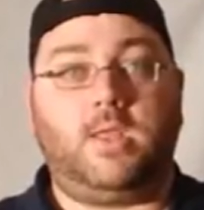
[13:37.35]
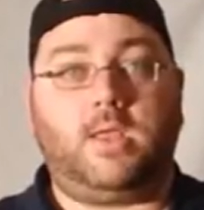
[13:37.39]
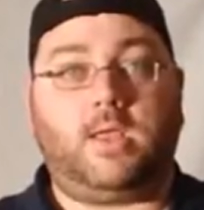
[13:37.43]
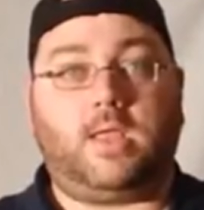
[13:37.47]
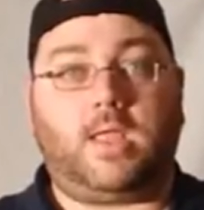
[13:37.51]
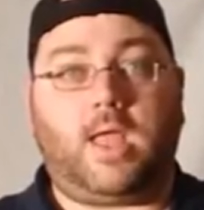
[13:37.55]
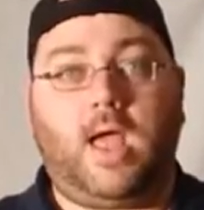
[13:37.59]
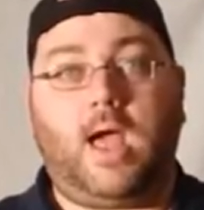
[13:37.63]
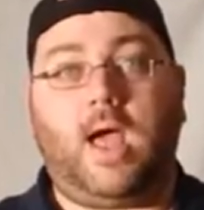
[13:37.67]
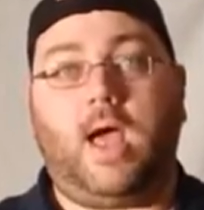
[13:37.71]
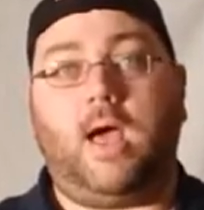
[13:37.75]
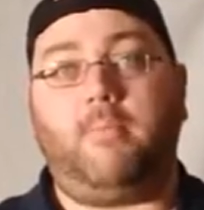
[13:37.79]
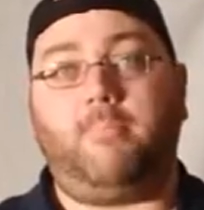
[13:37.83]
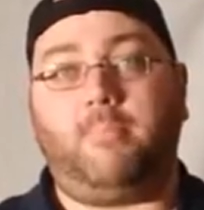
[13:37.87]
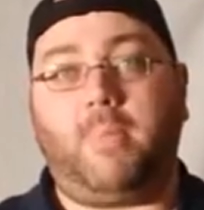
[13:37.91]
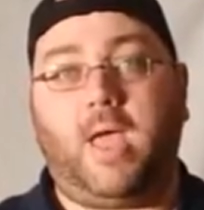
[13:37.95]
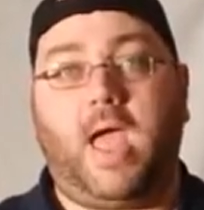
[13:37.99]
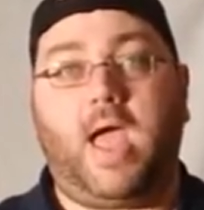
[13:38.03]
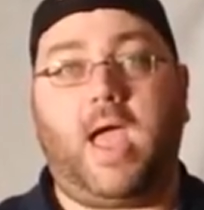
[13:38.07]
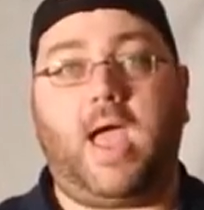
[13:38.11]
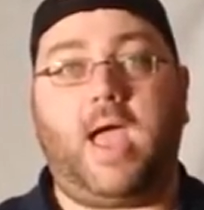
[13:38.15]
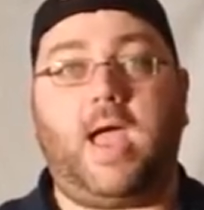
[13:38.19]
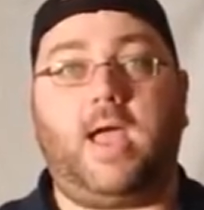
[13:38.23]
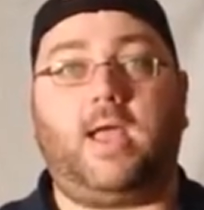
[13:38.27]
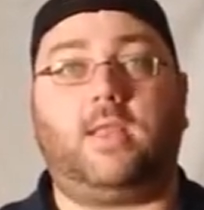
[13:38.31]

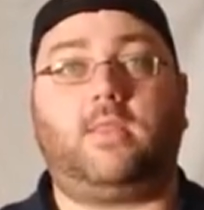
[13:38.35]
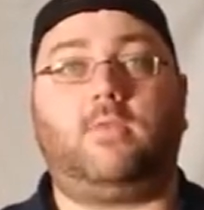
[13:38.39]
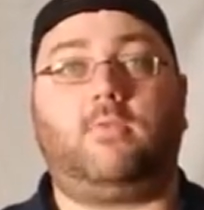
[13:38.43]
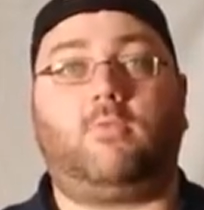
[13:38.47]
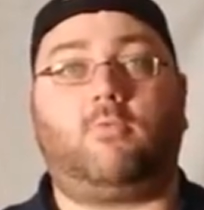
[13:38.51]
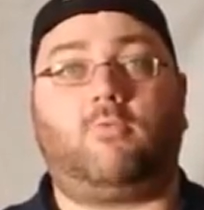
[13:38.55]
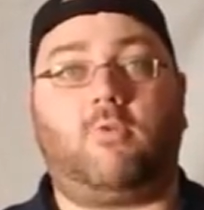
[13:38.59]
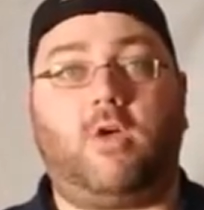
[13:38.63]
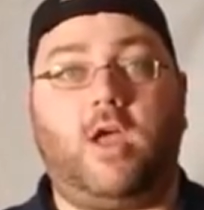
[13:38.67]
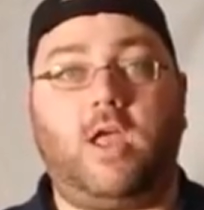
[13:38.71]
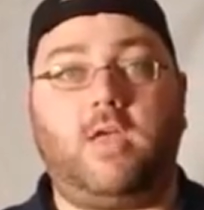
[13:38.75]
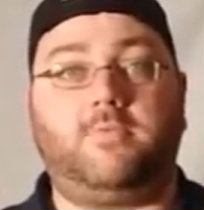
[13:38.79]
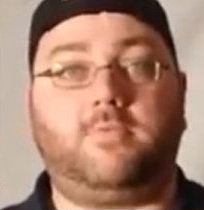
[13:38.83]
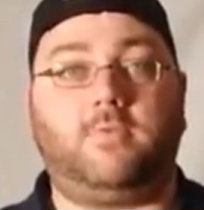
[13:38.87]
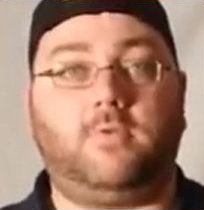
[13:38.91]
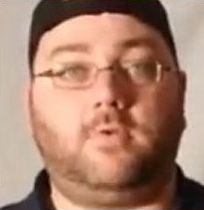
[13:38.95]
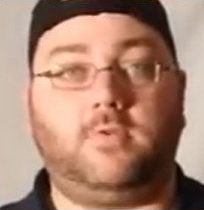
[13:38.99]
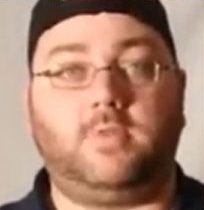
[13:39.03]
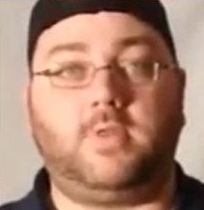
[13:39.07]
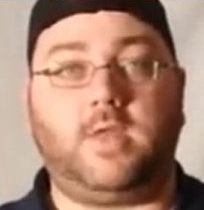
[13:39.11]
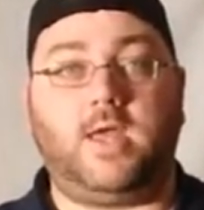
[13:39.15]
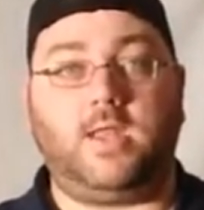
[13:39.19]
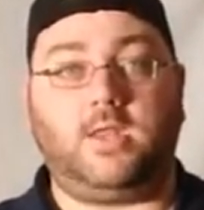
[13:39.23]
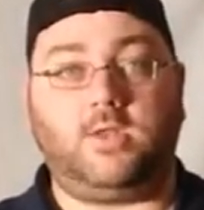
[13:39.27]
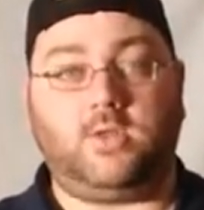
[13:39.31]
compact
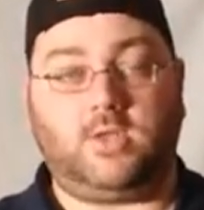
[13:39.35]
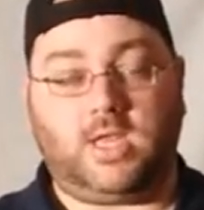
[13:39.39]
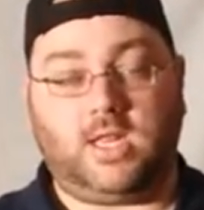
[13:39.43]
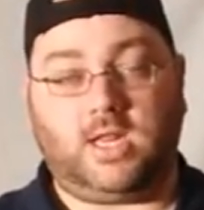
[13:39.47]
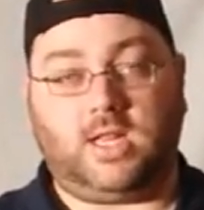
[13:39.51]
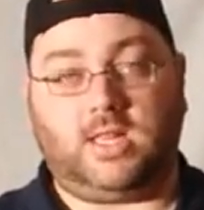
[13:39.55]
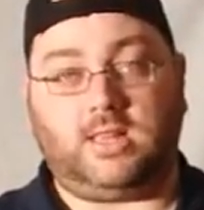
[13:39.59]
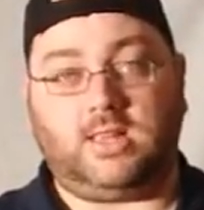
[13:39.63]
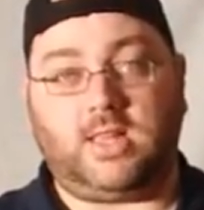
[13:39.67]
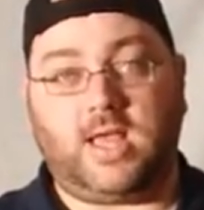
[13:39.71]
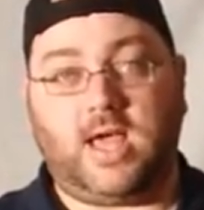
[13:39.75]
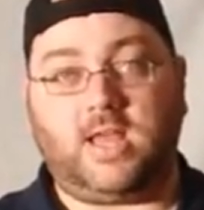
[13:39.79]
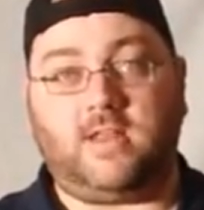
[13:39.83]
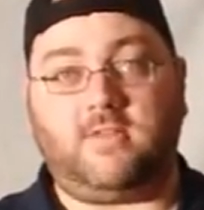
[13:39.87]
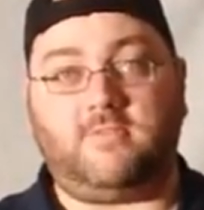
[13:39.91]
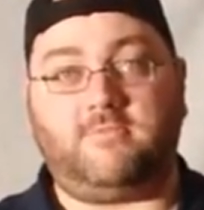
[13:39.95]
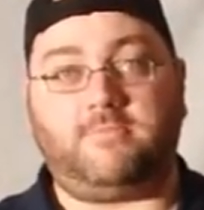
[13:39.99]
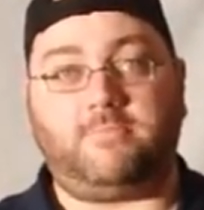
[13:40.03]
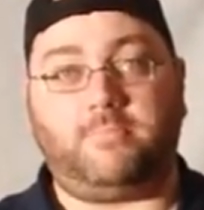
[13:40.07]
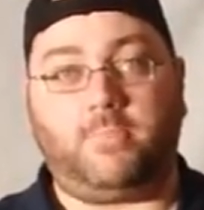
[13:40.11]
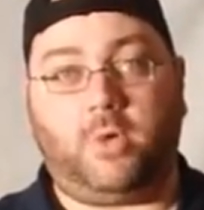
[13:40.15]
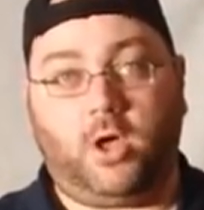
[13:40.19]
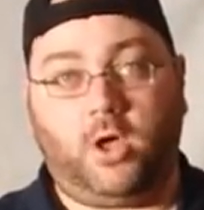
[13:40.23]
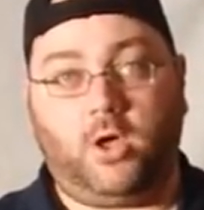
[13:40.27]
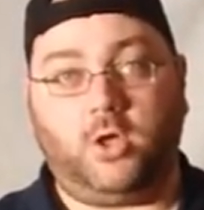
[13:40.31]
rifle that you get a lot
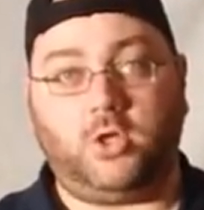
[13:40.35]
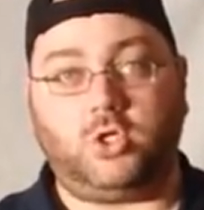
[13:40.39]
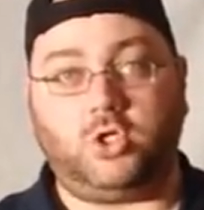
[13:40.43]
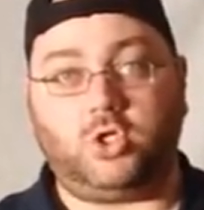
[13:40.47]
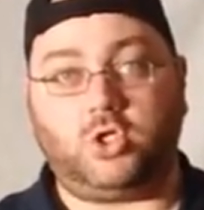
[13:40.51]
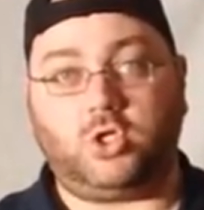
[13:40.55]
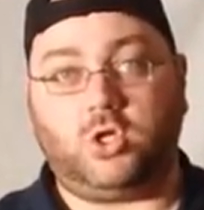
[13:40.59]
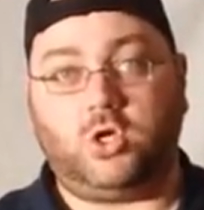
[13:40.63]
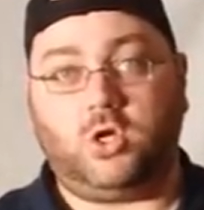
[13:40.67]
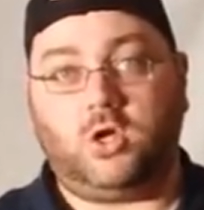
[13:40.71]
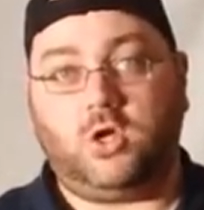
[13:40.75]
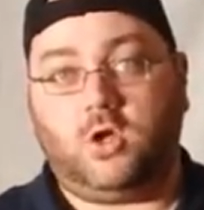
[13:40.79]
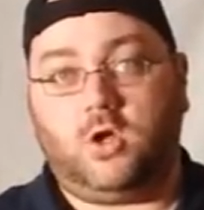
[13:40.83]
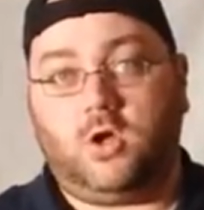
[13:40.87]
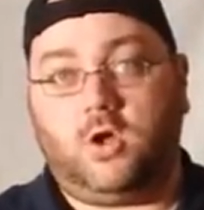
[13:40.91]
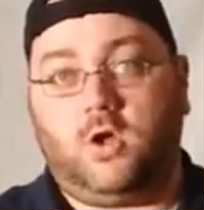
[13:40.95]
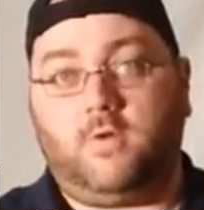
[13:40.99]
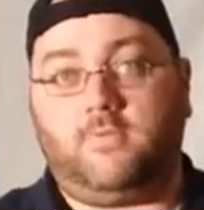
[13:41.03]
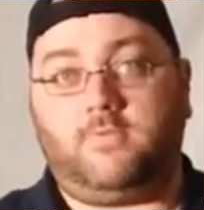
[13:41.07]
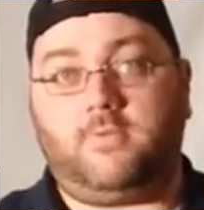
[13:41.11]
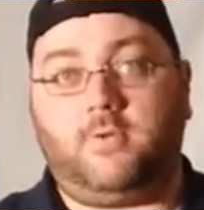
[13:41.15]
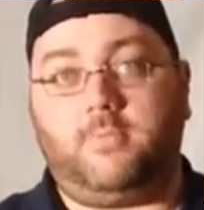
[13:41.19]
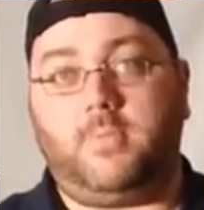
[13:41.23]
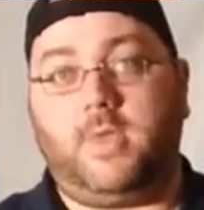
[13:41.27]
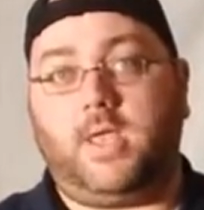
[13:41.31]
of punch
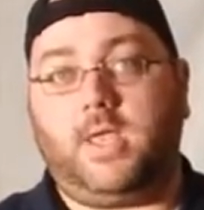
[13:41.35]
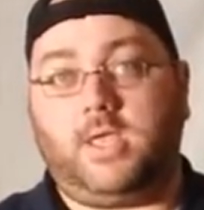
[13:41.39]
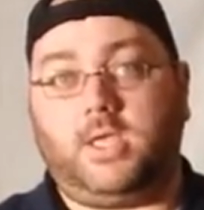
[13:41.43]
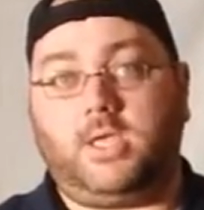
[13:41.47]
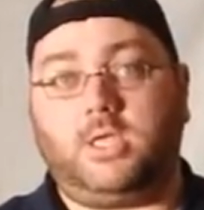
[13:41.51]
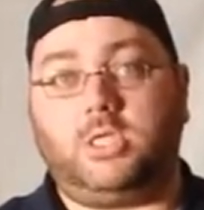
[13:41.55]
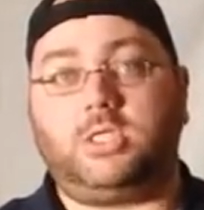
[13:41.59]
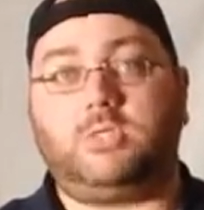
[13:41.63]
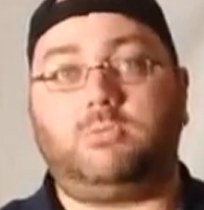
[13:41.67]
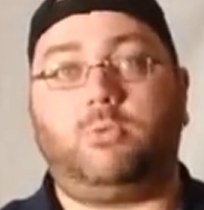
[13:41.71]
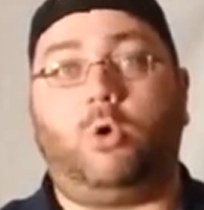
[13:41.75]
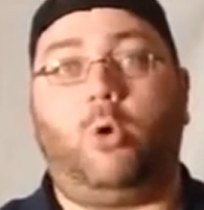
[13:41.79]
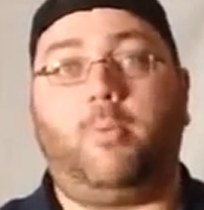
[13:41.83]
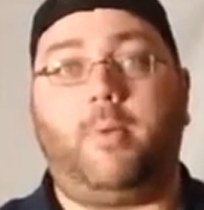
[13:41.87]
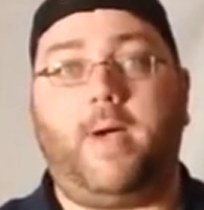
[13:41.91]
from a small